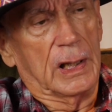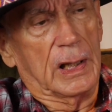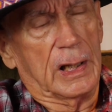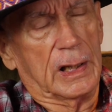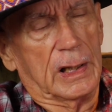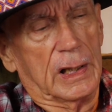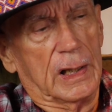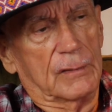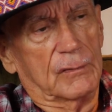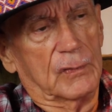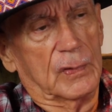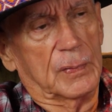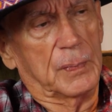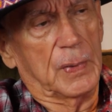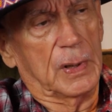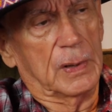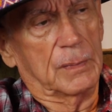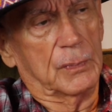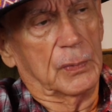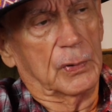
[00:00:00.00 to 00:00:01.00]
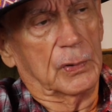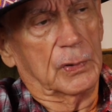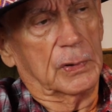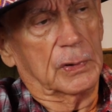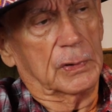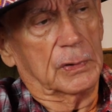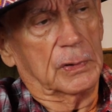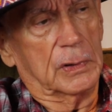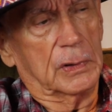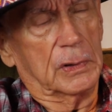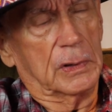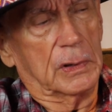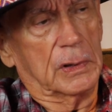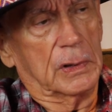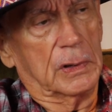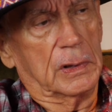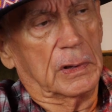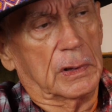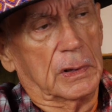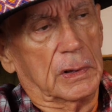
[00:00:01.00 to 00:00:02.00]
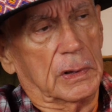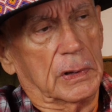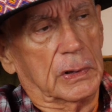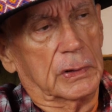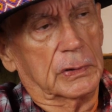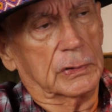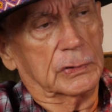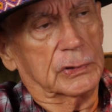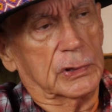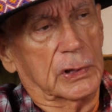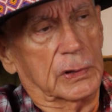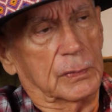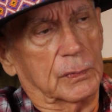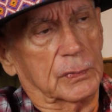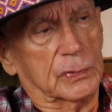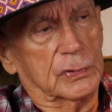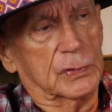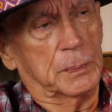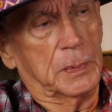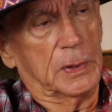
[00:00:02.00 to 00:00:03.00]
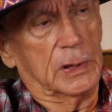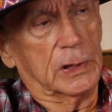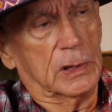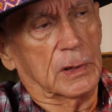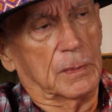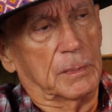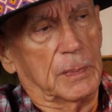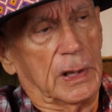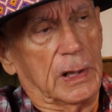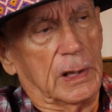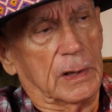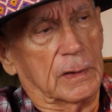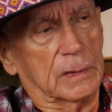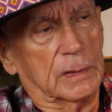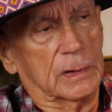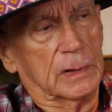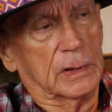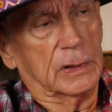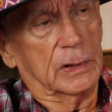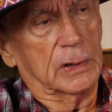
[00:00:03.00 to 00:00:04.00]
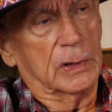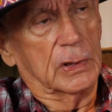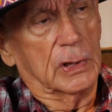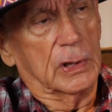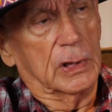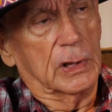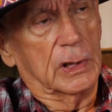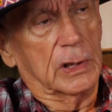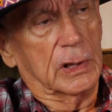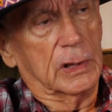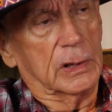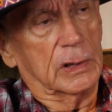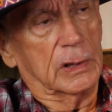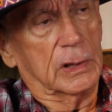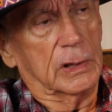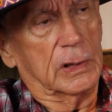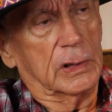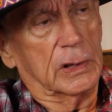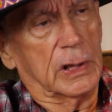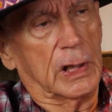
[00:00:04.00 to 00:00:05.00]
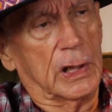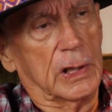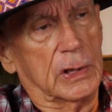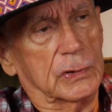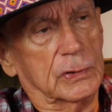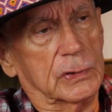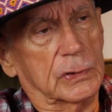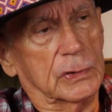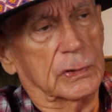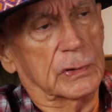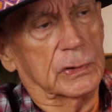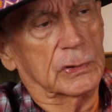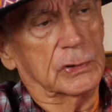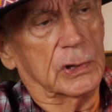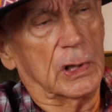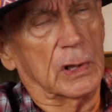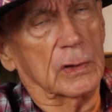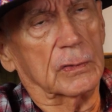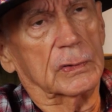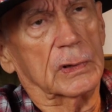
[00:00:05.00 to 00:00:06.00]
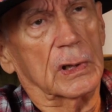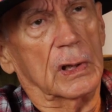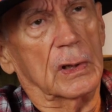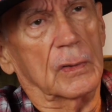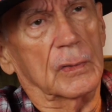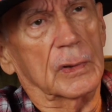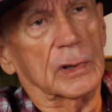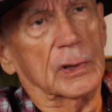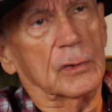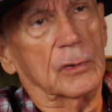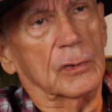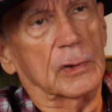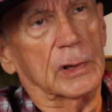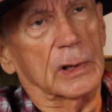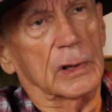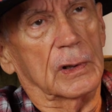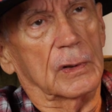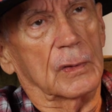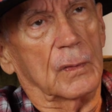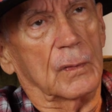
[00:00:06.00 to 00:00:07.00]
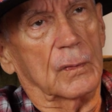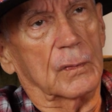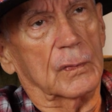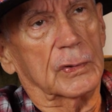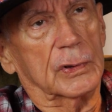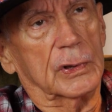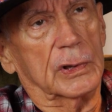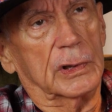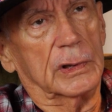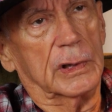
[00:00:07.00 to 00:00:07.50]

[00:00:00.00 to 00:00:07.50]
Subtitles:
And I remember she would speak about Cajun, Choctaw, and Creoles.